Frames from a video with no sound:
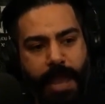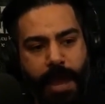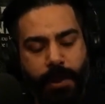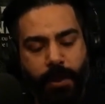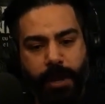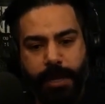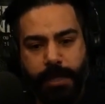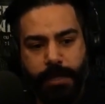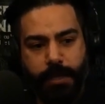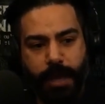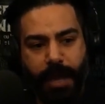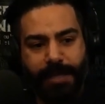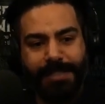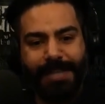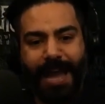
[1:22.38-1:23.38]
and I
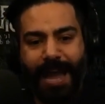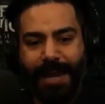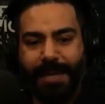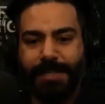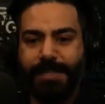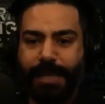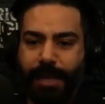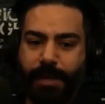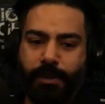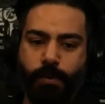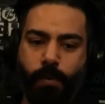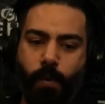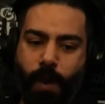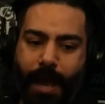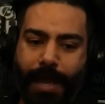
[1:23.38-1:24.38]
attacked it in a
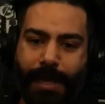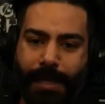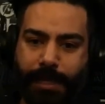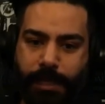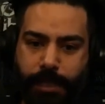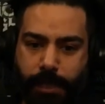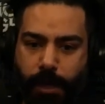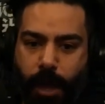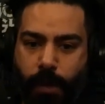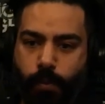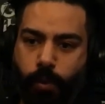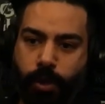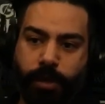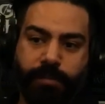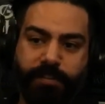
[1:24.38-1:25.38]
way I
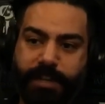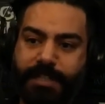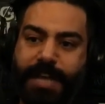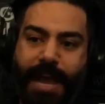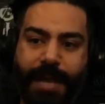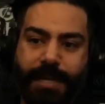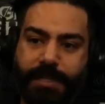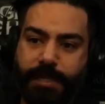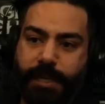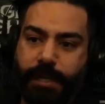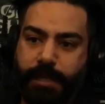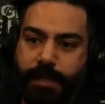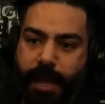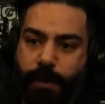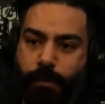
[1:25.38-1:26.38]
wouldn't have attacked
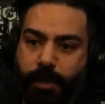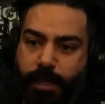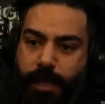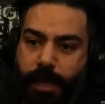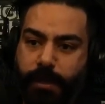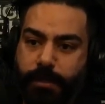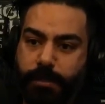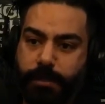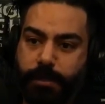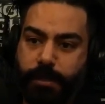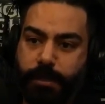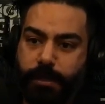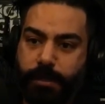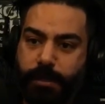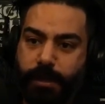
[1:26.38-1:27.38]
it that weekend.
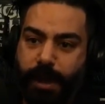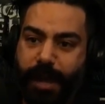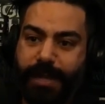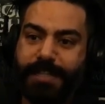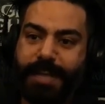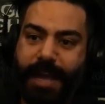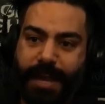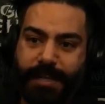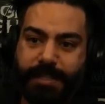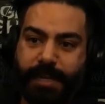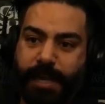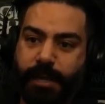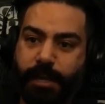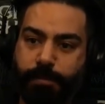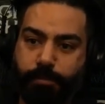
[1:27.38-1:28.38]
I attacked
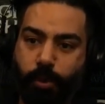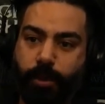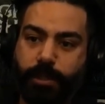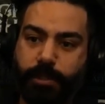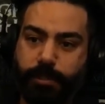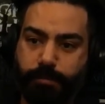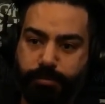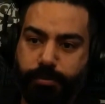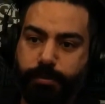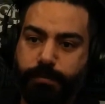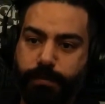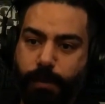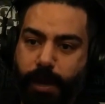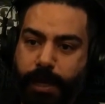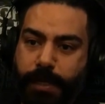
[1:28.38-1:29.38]
it in a point to
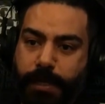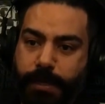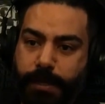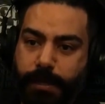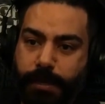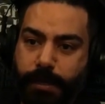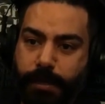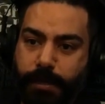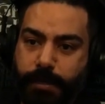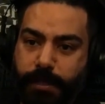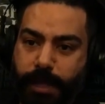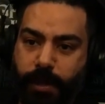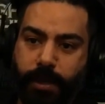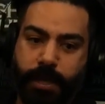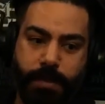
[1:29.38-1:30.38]
prove way
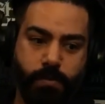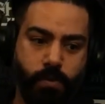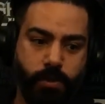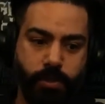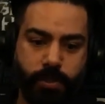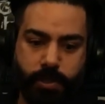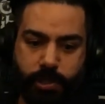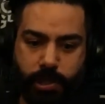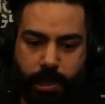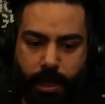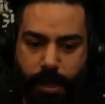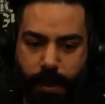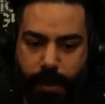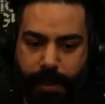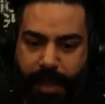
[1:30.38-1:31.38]
that I was
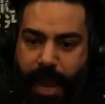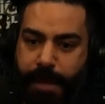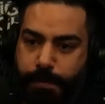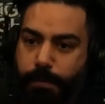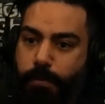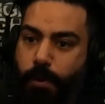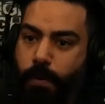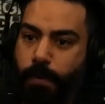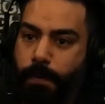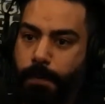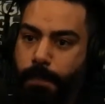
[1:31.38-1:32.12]
capable.